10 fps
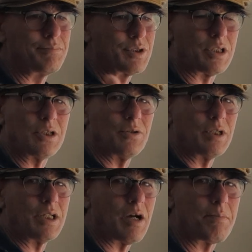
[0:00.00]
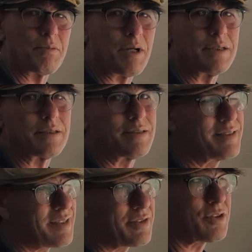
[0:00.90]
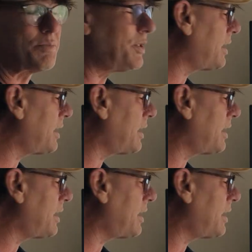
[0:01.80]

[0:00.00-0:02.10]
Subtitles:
security compromises and such. So be